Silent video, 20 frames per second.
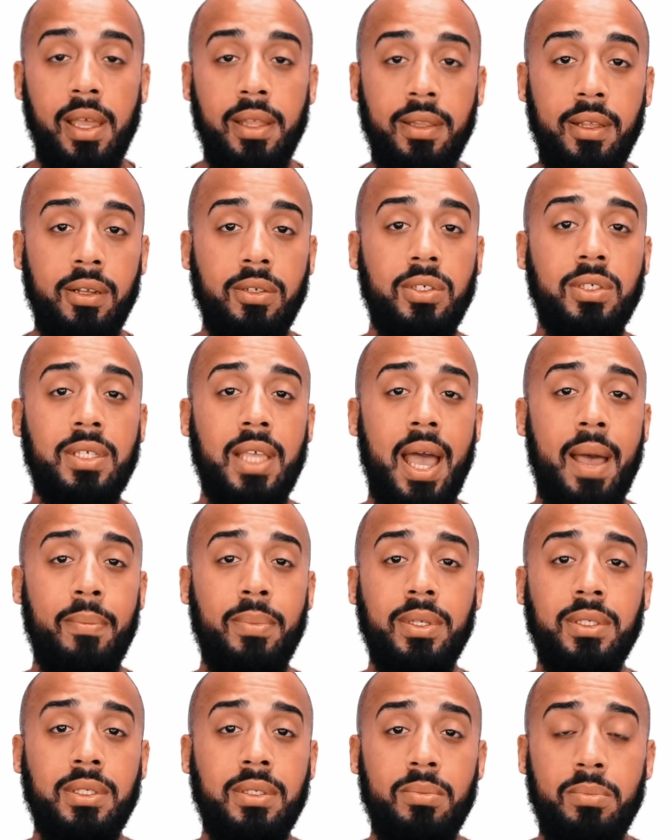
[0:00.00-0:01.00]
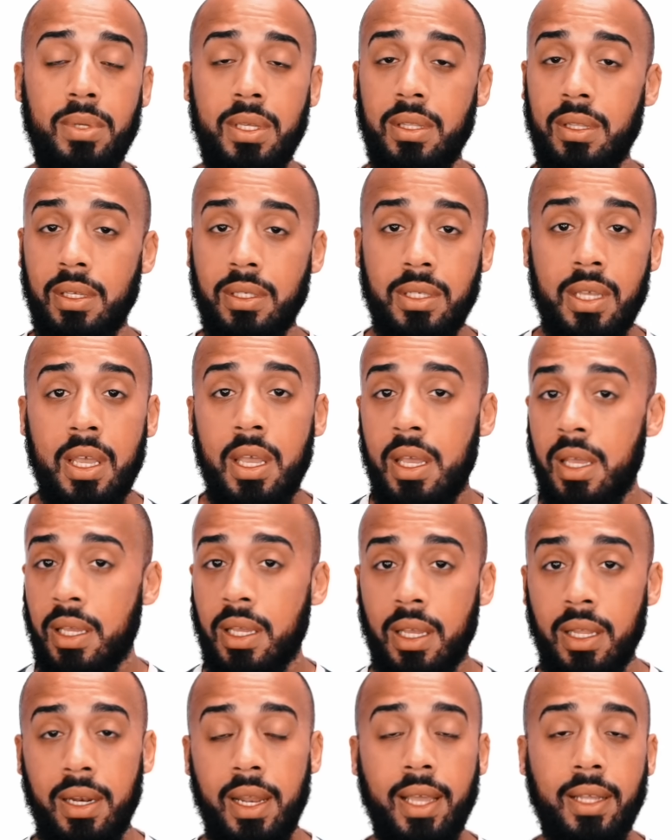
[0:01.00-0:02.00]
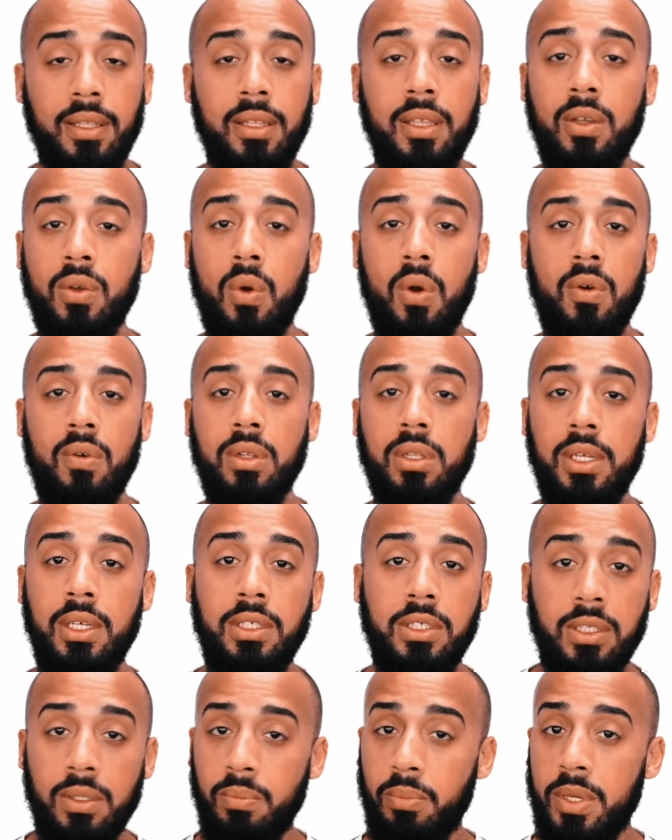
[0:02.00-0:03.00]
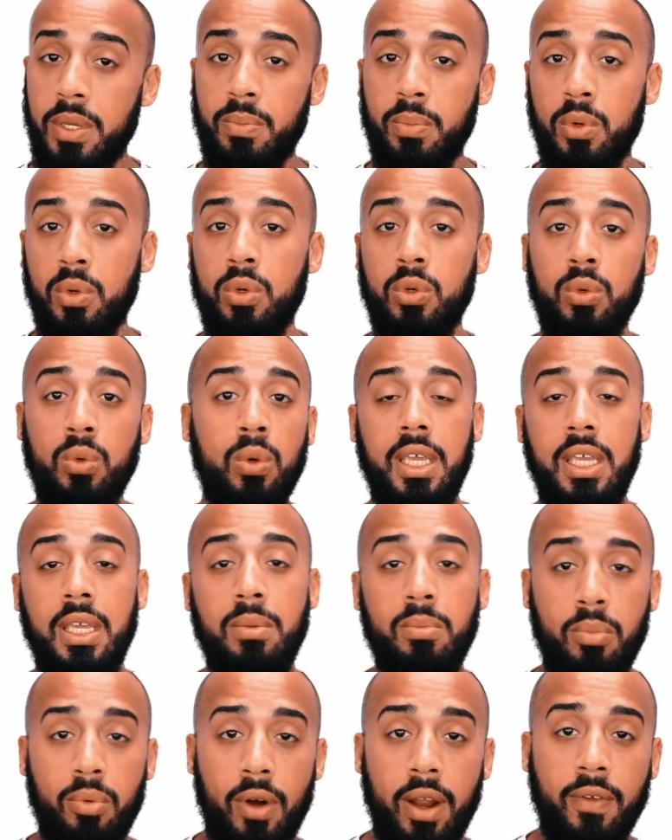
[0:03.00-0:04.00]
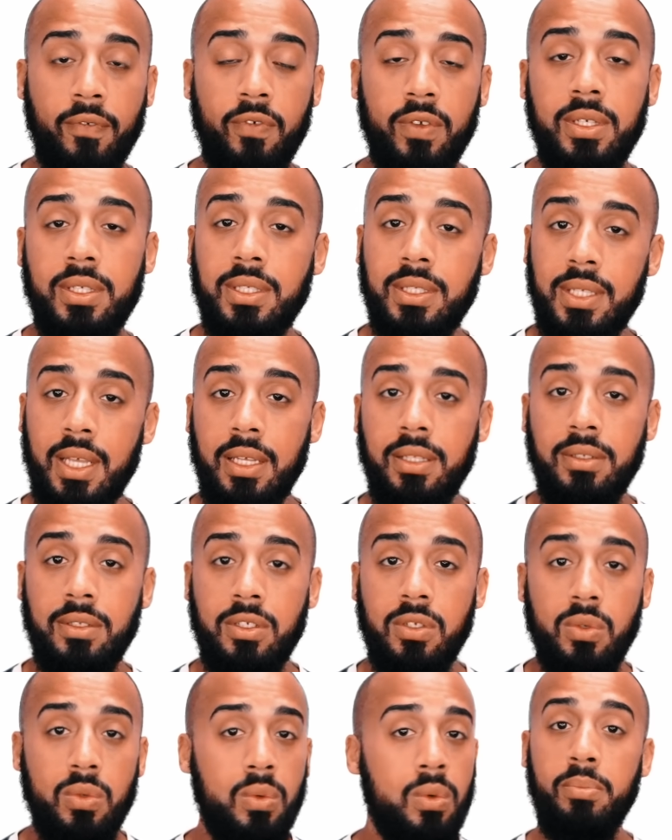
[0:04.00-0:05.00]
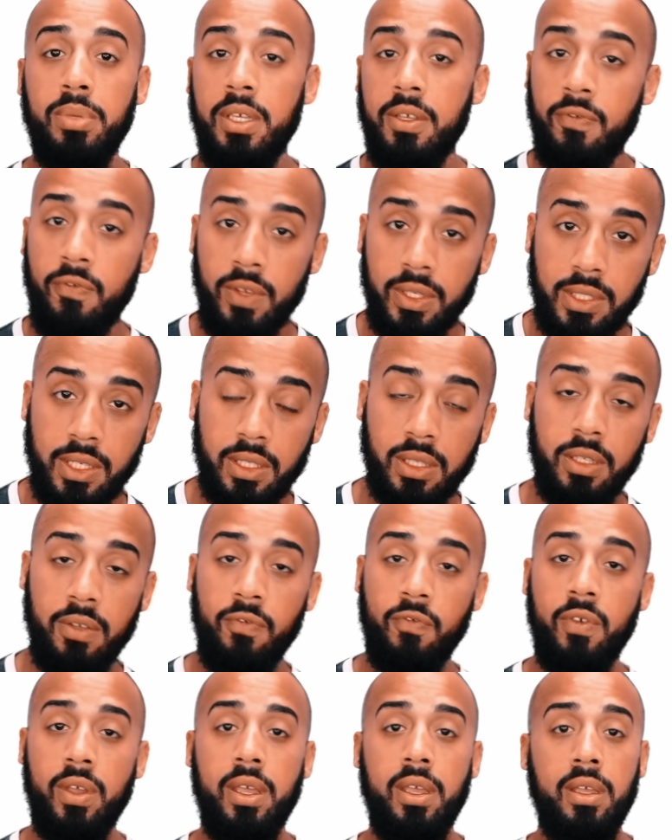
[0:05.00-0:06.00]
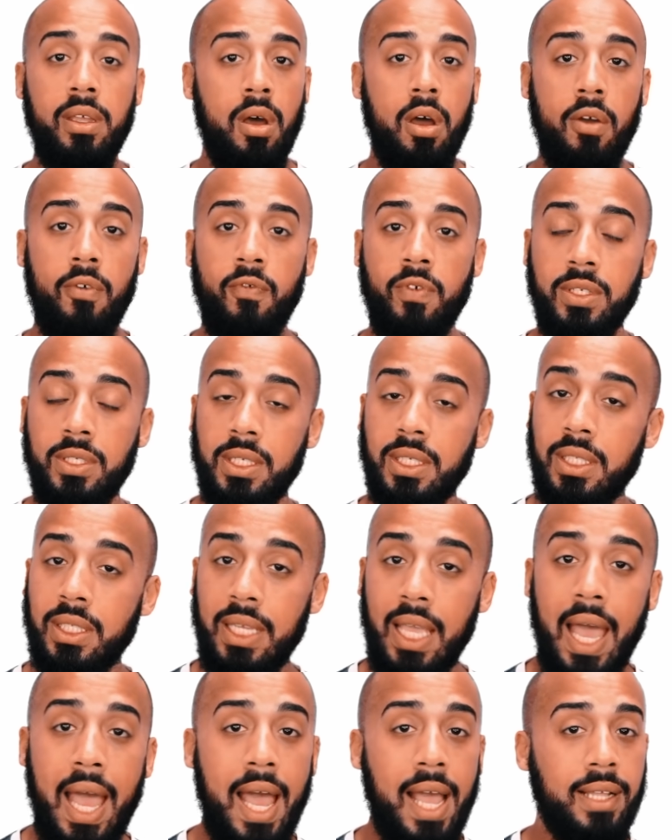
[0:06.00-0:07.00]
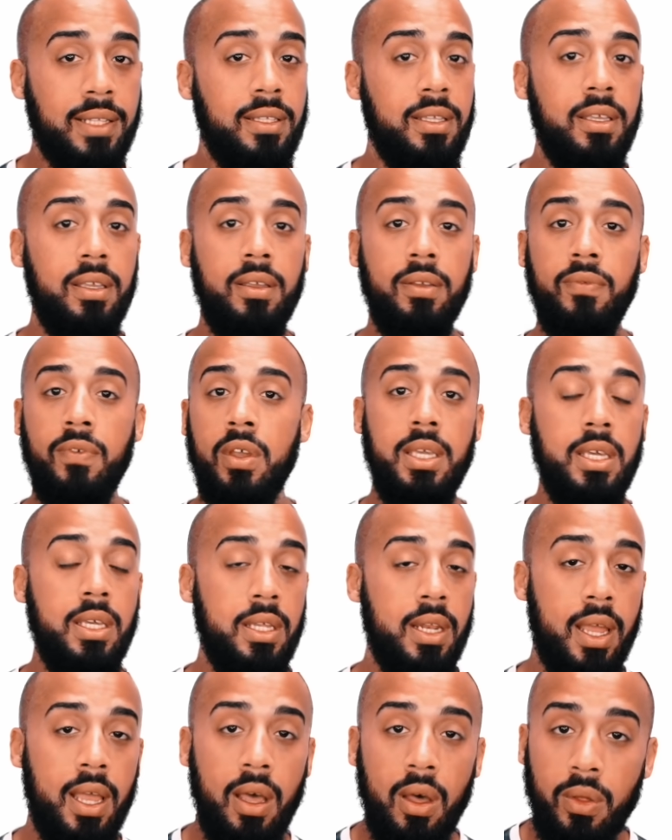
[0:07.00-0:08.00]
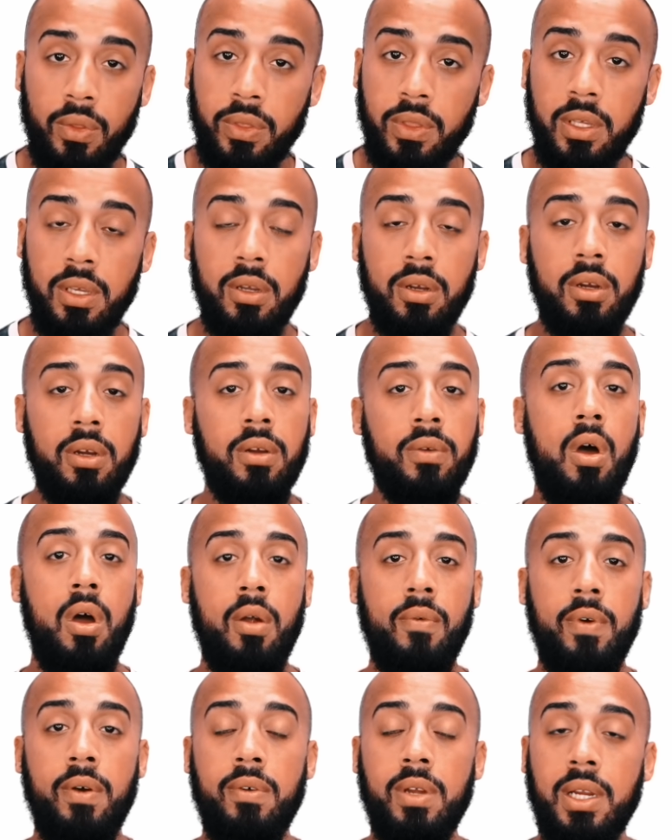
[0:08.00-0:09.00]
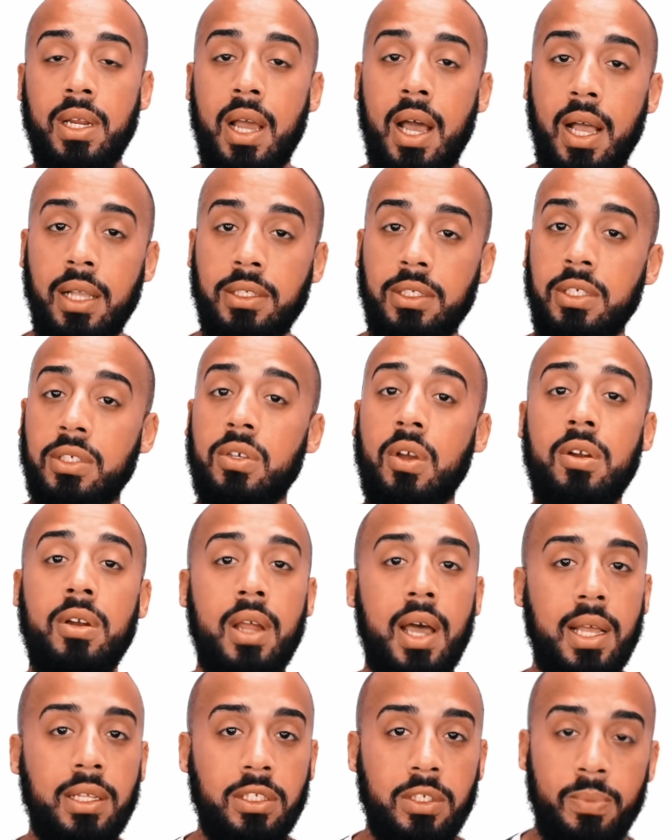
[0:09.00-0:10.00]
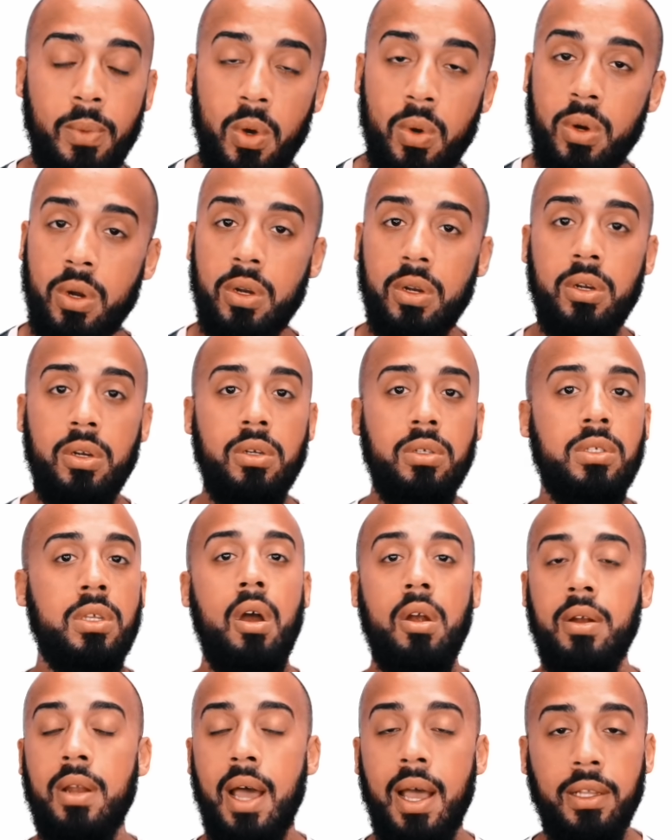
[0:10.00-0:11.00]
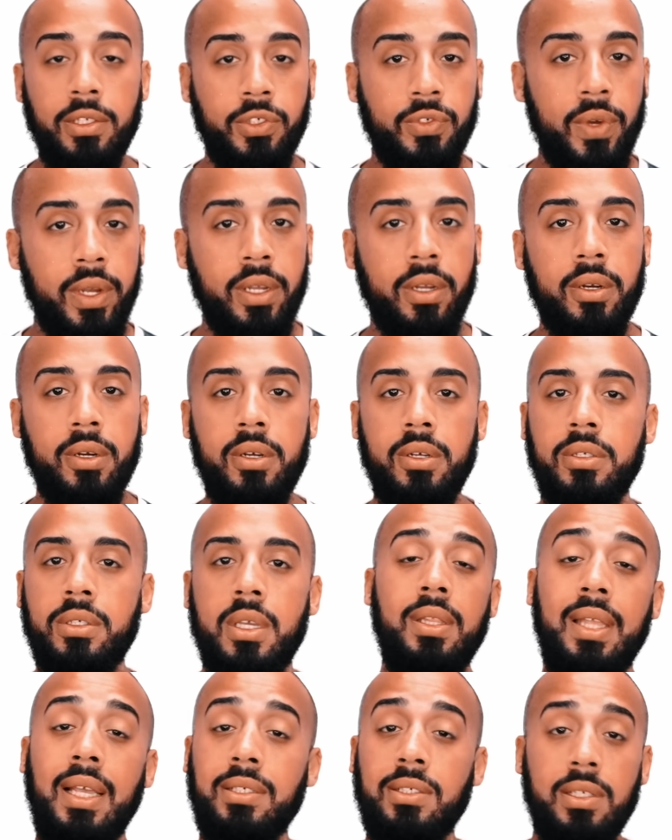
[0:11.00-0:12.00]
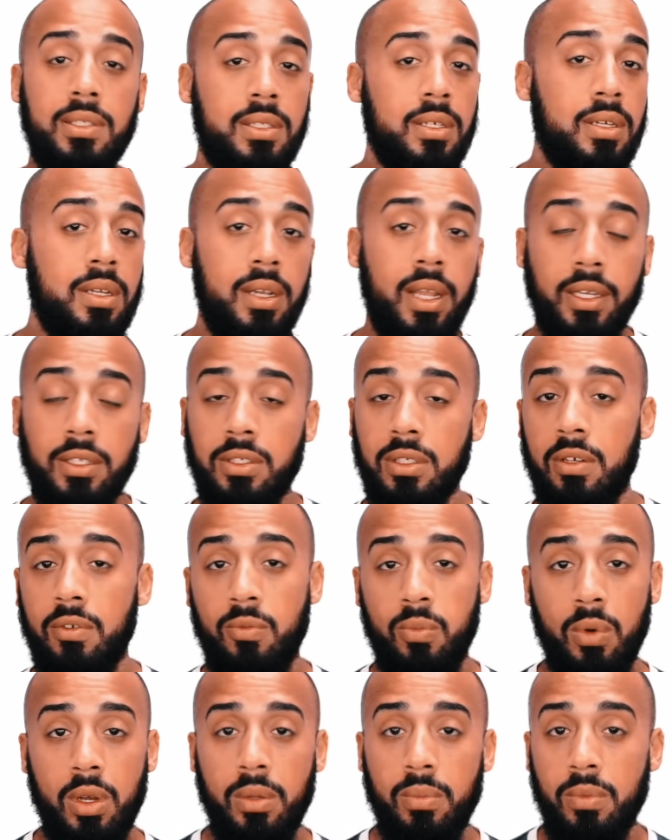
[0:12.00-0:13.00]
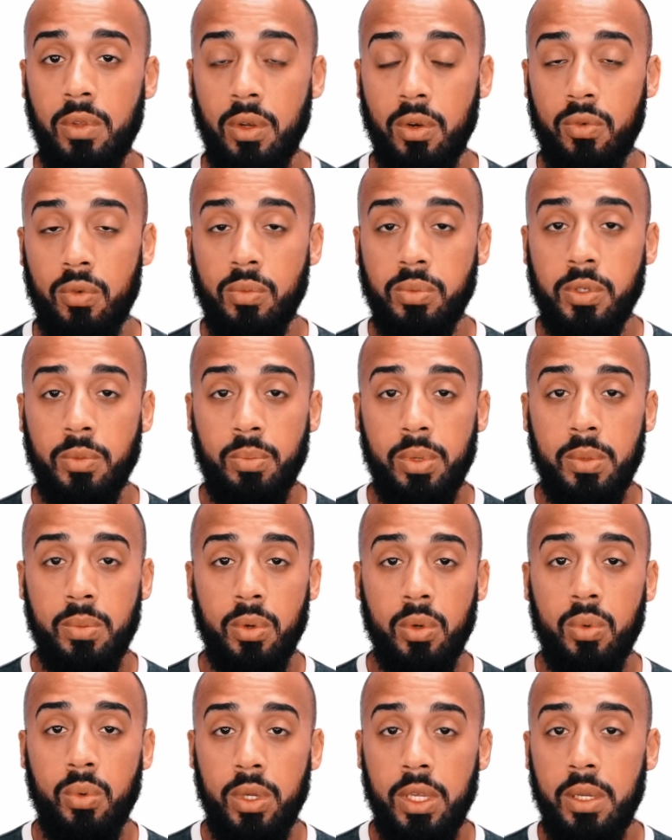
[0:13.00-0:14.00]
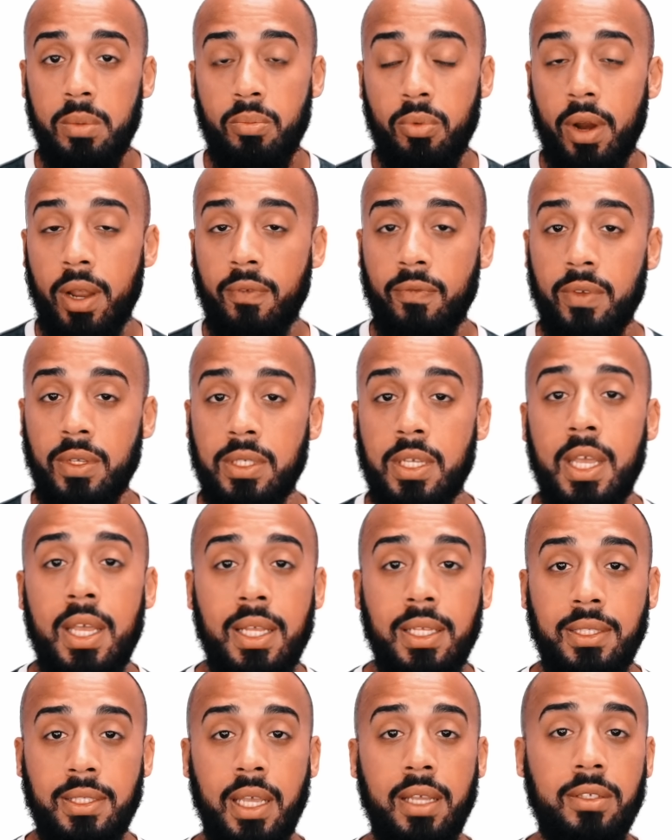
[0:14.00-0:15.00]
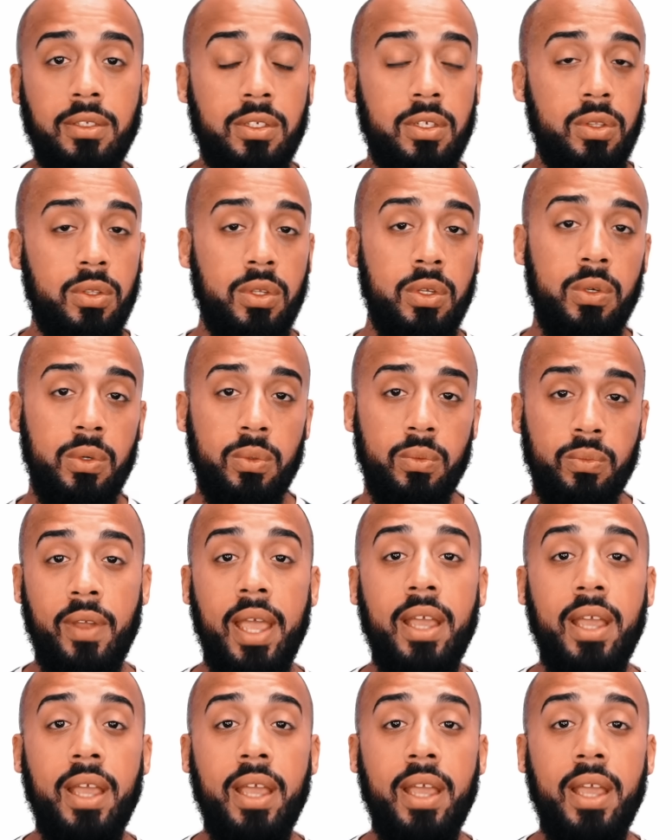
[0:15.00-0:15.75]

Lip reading: And there just happens to be this connecting correlation. People who eat breakfast tend to be physically fit, are physically active, eat healthier, are very conscious, are non-smokers, are non-drinkers. That's just the connection of what the groups of people who eat breakfast tend to do.